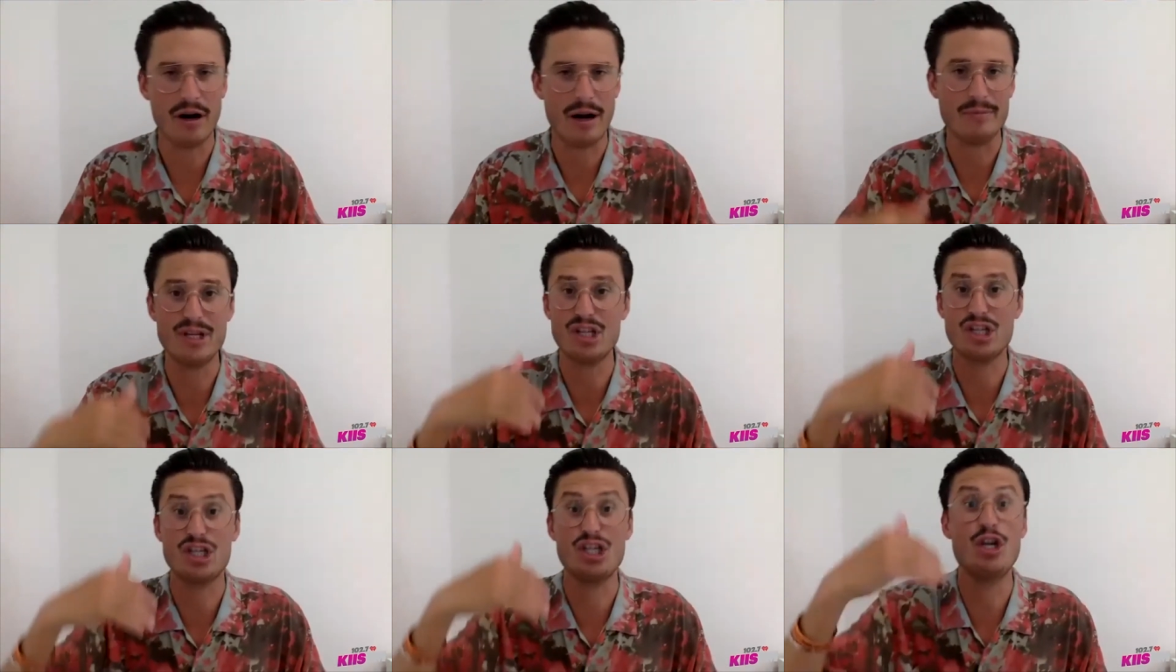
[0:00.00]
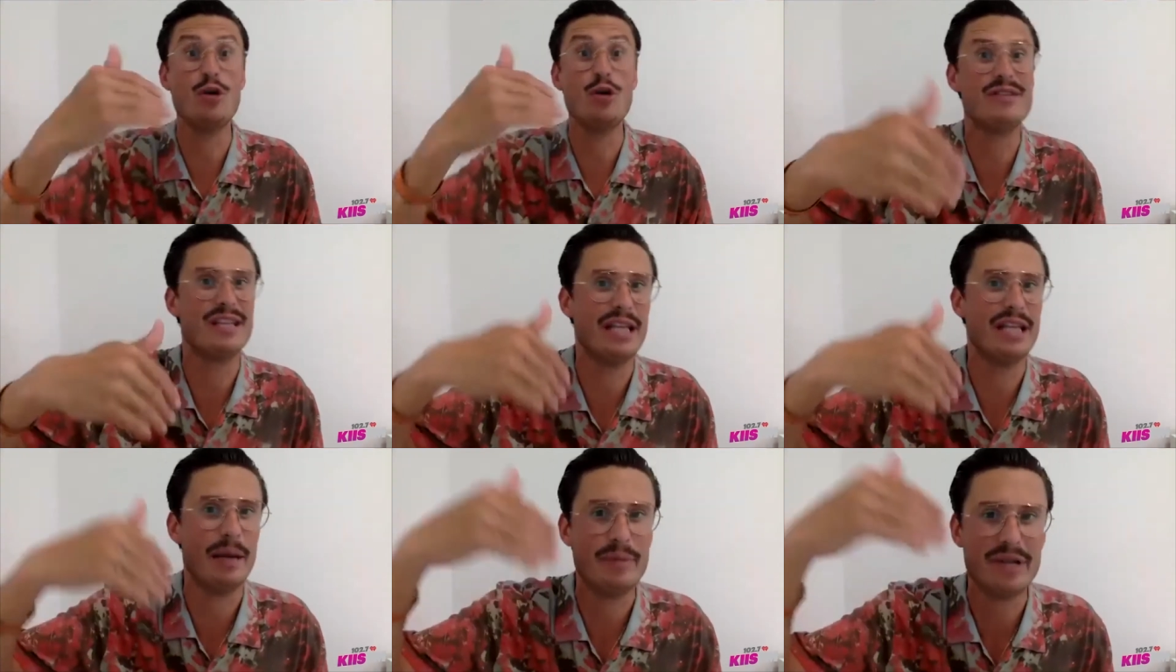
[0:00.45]
I'm just
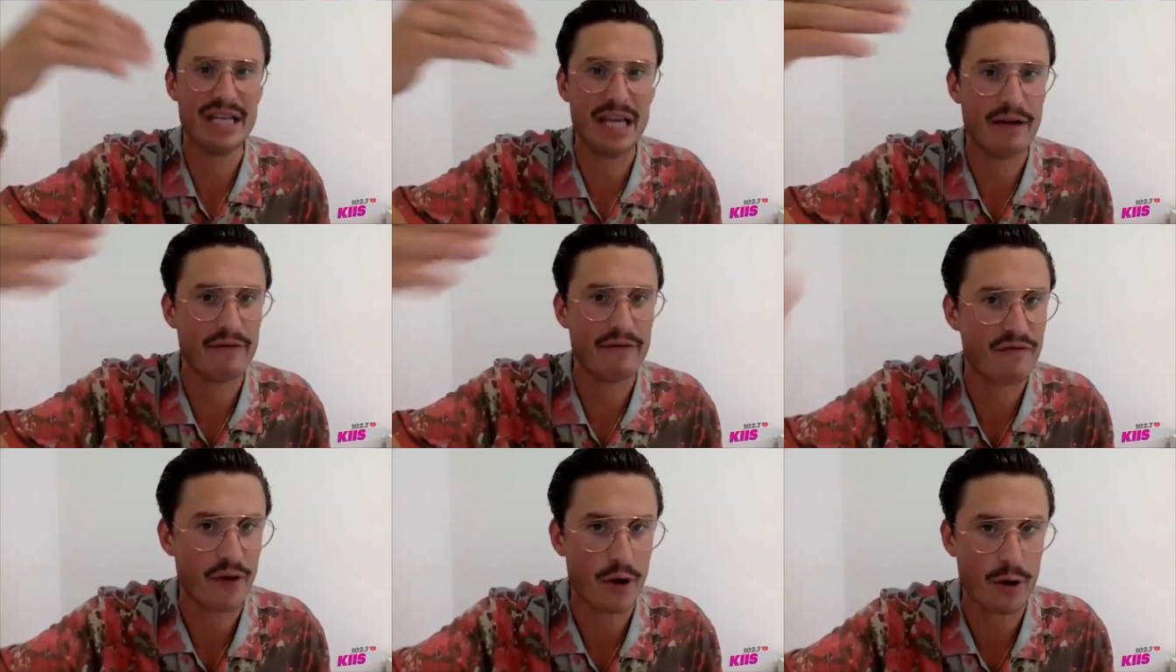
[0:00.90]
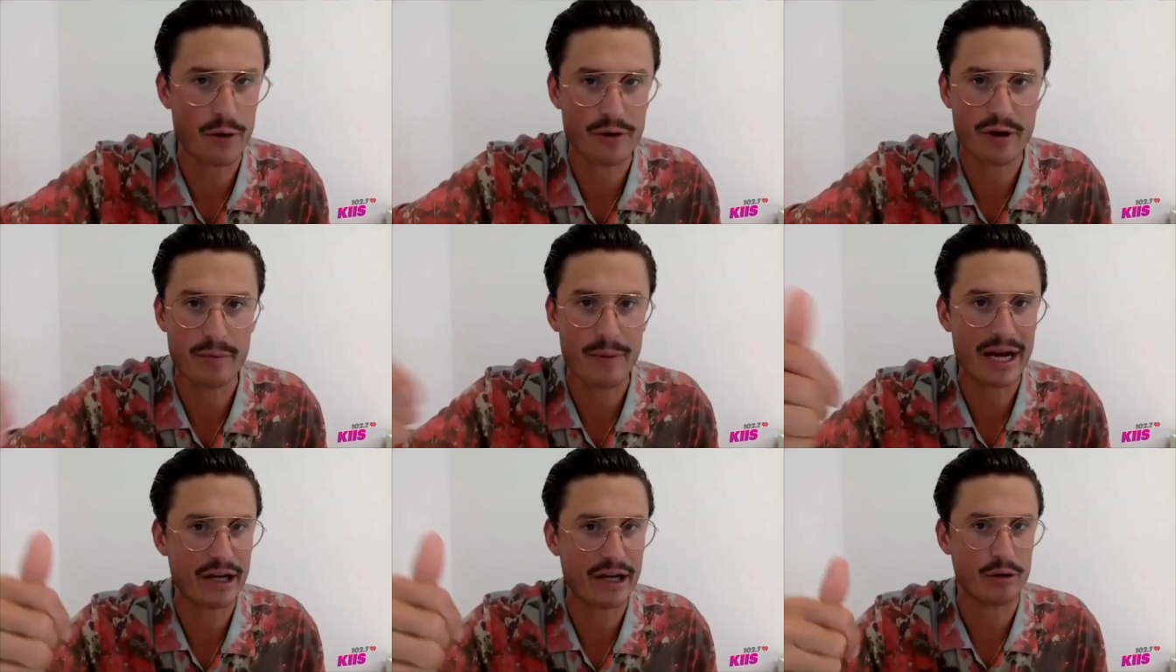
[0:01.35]
using them to get further
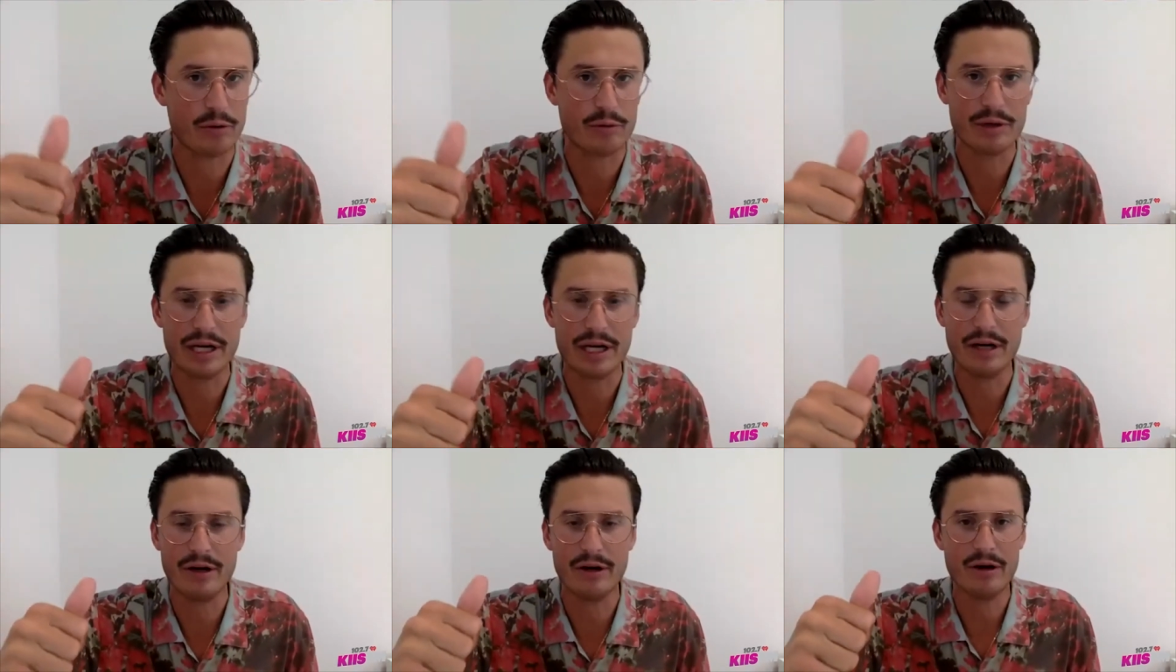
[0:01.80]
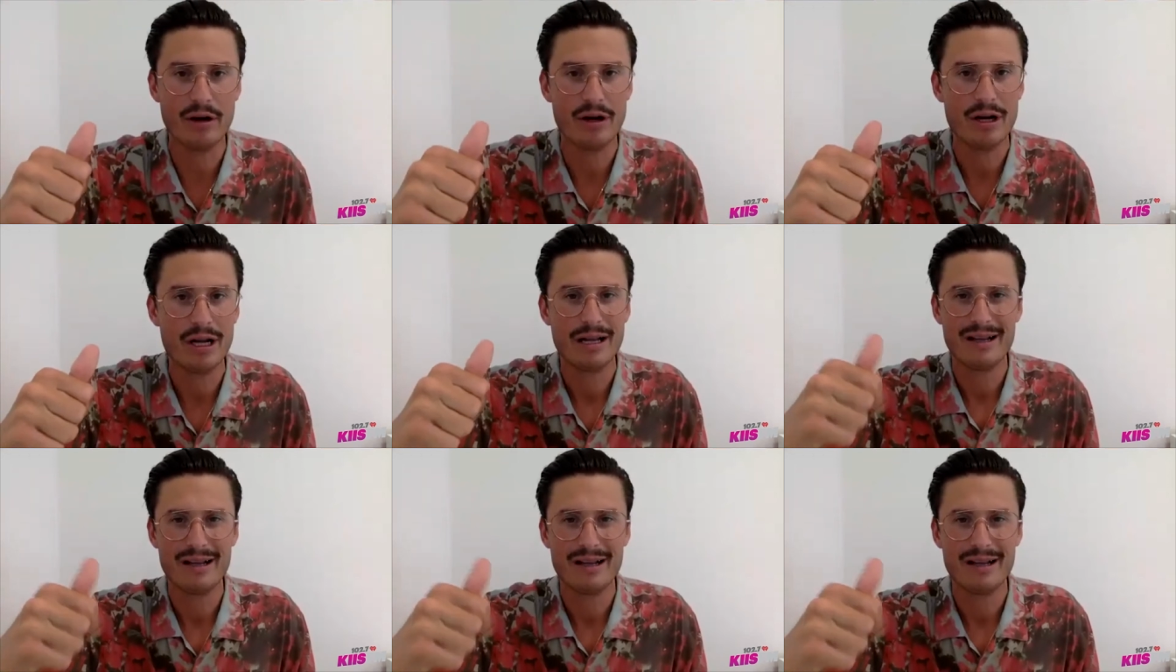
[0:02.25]
in my career.